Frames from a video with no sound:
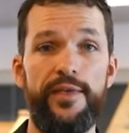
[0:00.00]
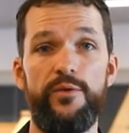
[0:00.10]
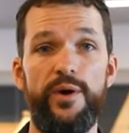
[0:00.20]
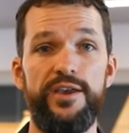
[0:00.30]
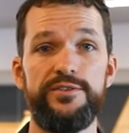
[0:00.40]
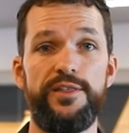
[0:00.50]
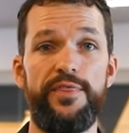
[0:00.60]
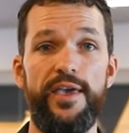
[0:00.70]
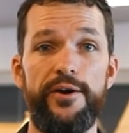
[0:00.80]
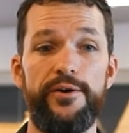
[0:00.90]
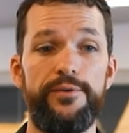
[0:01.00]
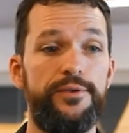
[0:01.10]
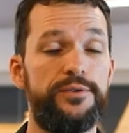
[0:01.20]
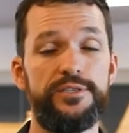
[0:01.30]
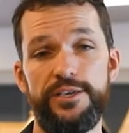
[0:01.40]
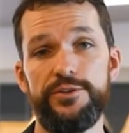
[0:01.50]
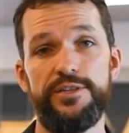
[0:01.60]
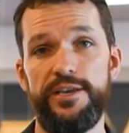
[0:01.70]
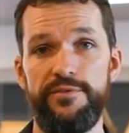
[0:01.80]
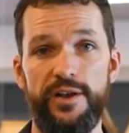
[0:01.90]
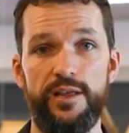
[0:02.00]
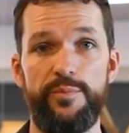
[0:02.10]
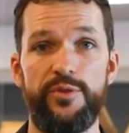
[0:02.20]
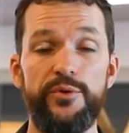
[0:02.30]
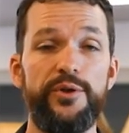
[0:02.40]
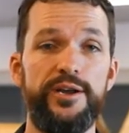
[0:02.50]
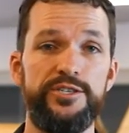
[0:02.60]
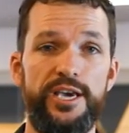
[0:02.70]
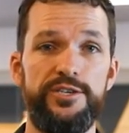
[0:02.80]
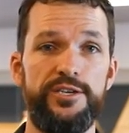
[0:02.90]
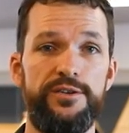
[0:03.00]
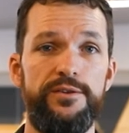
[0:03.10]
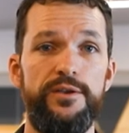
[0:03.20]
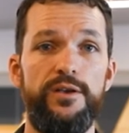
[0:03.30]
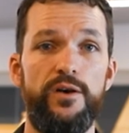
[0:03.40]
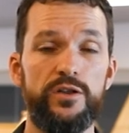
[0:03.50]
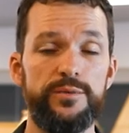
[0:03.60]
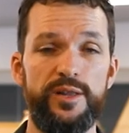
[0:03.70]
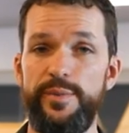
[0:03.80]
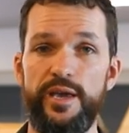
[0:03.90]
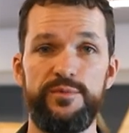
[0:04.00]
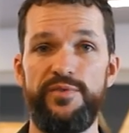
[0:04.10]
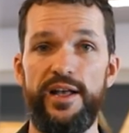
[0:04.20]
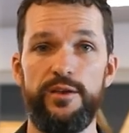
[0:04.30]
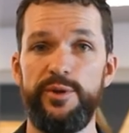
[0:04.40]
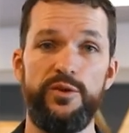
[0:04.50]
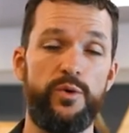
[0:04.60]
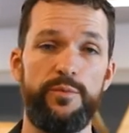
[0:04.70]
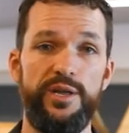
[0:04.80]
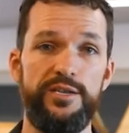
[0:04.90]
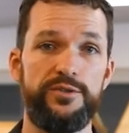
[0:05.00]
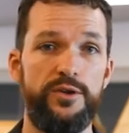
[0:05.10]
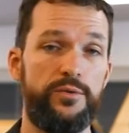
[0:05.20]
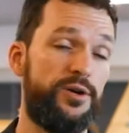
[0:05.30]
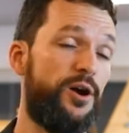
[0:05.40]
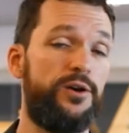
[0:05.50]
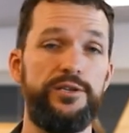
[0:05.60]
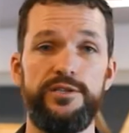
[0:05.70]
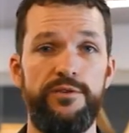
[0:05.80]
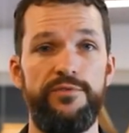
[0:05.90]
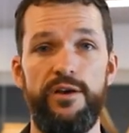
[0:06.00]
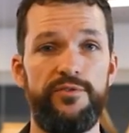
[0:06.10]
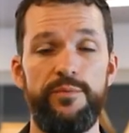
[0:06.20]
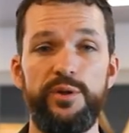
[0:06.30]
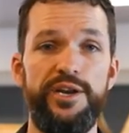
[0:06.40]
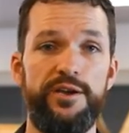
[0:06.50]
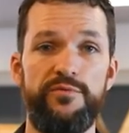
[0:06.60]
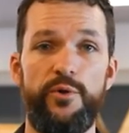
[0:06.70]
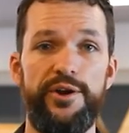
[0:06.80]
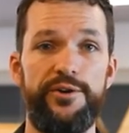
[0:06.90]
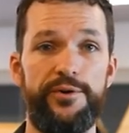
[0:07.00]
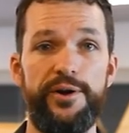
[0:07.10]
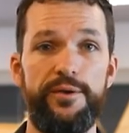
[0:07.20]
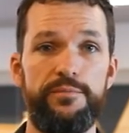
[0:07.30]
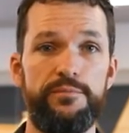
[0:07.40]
and the ways that their skills that they develop through their education ultimately becomes valuable in the workplace, regardless of, of completing a four-year degree.